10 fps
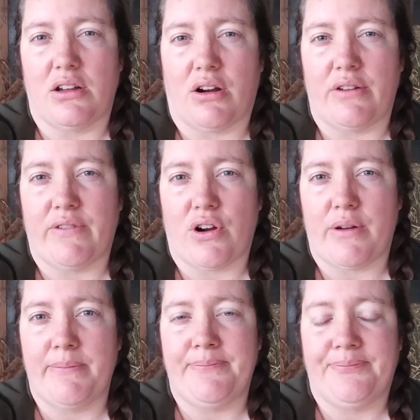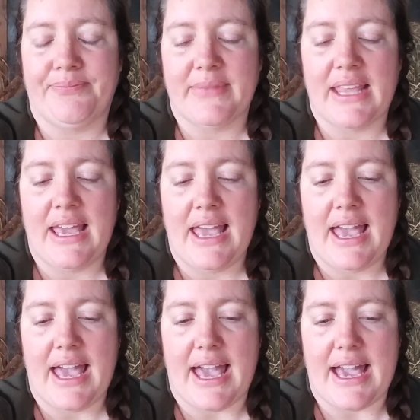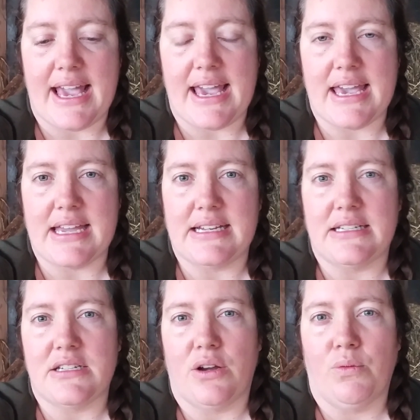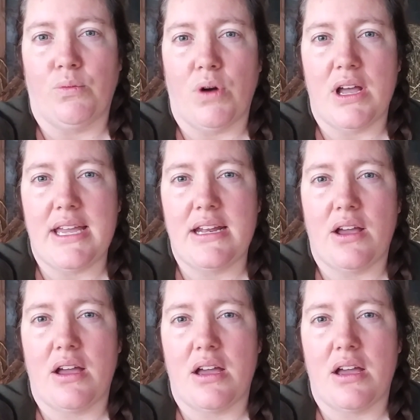our farm, and one,